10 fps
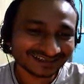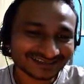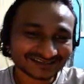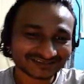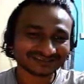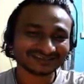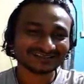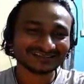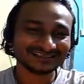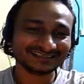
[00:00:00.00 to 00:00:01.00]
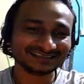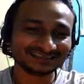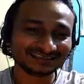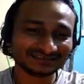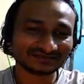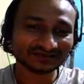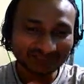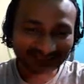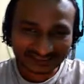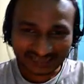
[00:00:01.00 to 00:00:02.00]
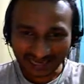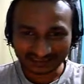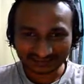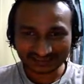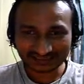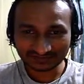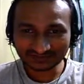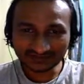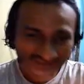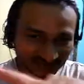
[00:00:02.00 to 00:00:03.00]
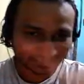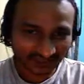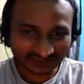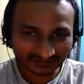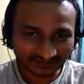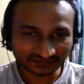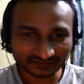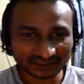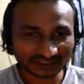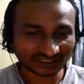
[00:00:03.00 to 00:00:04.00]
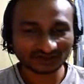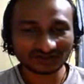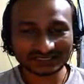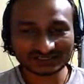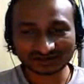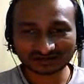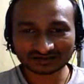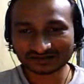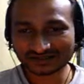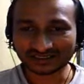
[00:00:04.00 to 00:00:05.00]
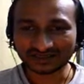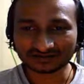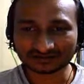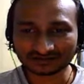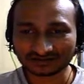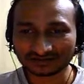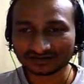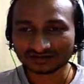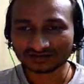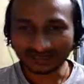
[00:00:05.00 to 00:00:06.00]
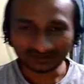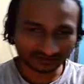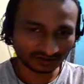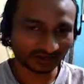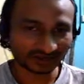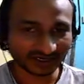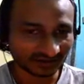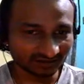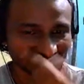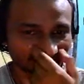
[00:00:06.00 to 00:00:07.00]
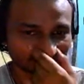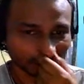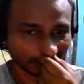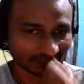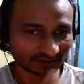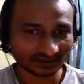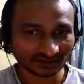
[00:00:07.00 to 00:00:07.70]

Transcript: So the first slide is of the first bit of information that you guys got out of Slay. The alphanumeric characters, everything.